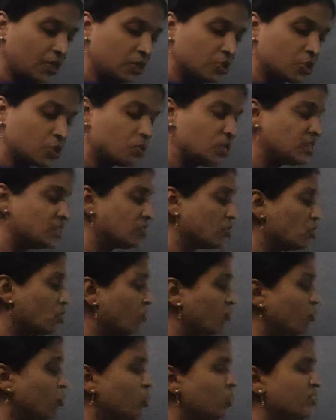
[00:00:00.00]
So this
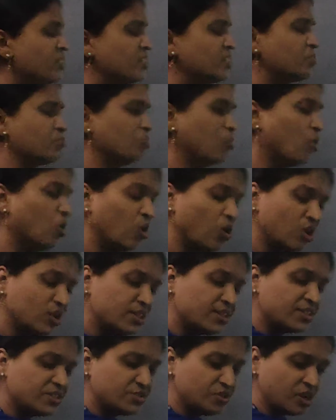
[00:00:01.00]
ovule is a
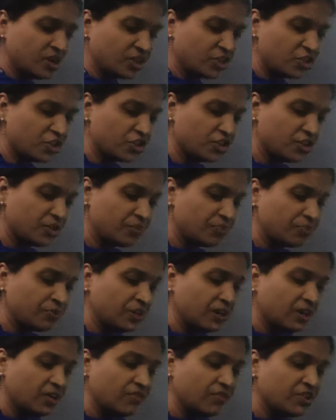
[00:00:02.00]
small structure
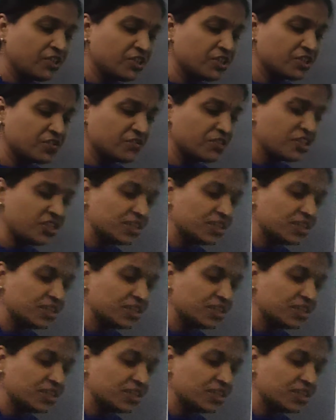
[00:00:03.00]
which is